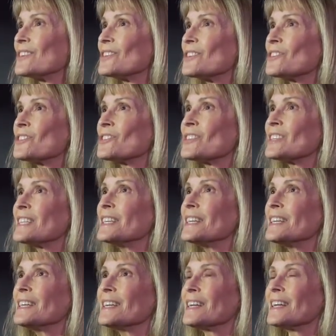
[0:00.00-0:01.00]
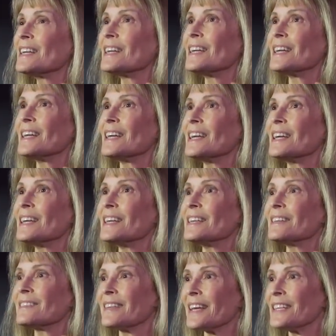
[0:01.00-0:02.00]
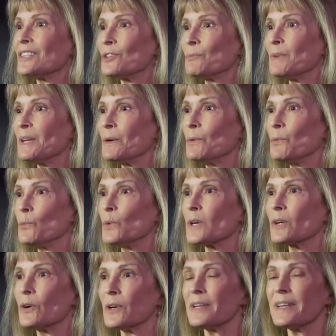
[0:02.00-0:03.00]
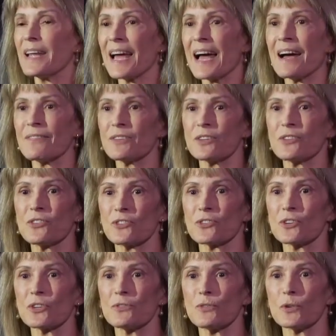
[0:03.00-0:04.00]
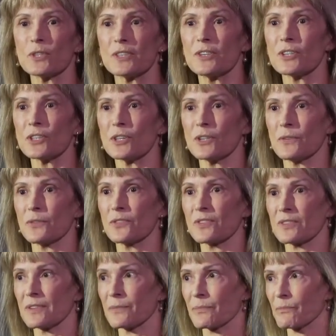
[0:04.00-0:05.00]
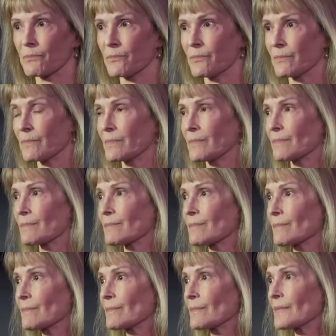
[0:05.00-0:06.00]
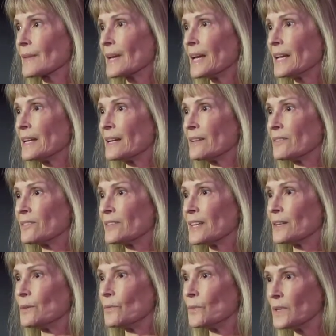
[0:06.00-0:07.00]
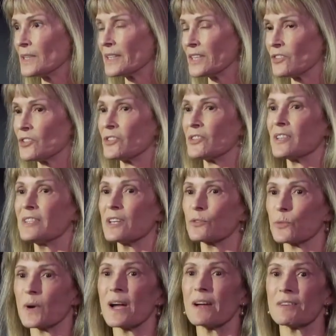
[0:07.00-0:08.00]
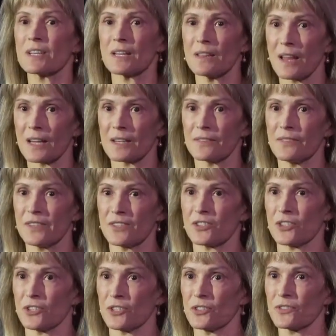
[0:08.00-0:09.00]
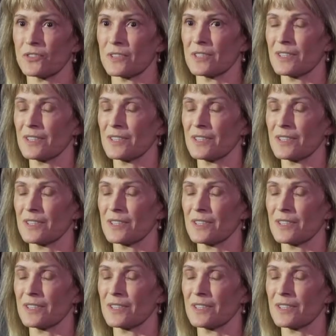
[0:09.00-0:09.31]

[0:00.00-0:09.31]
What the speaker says: she said to me, we're going to have to serve hors d'oeuvres. And I said, really? She said, yes, we're having a lot of visitors.